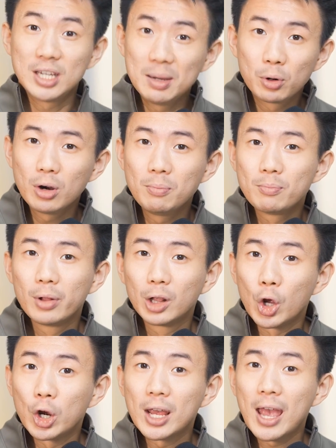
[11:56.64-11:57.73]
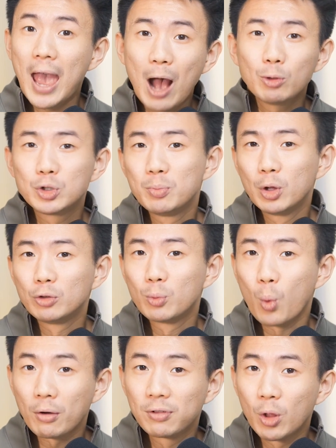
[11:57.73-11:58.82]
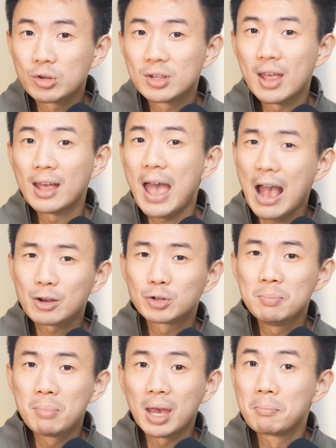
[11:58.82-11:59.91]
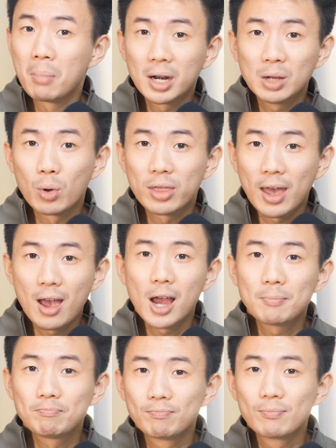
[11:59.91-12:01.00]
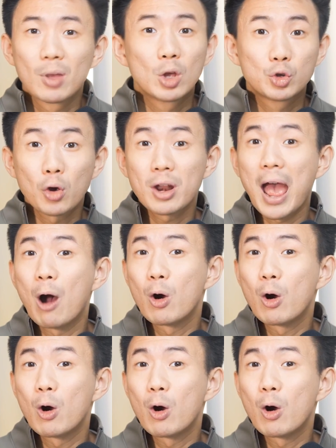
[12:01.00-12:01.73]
deeper, learning how to build workflows that actually make money with AI, join